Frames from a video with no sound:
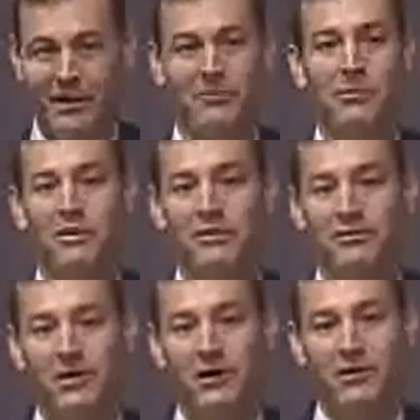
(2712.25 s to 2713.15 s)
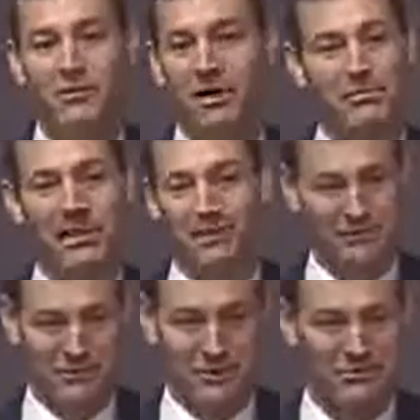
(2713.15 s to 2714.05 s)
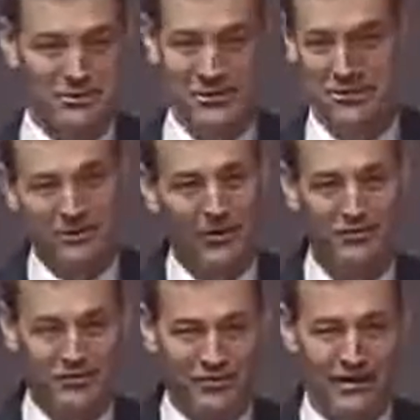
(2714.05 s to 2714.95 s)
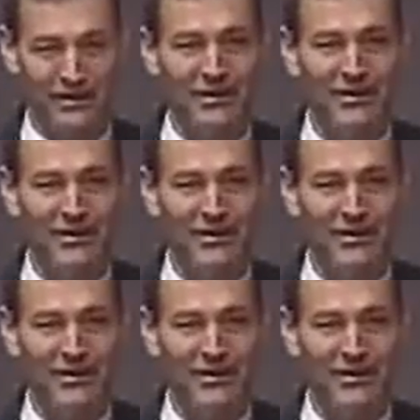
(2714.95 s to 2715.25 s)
I mean, we don't know why plaques rupture, I'll grant you that.